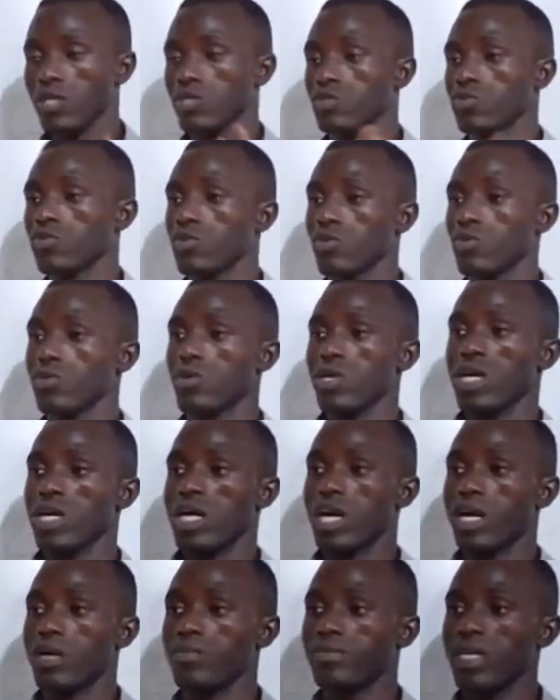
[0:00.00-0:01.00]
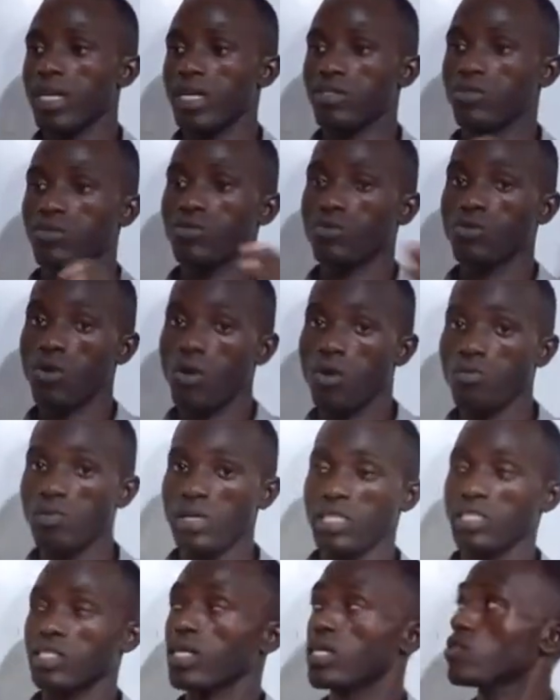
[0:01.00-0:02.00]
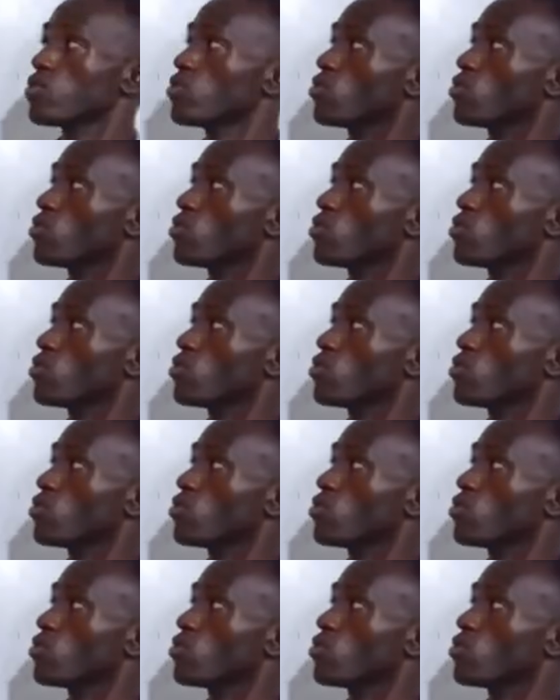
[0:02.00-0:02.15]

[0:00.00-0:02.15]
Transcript: So that could come later.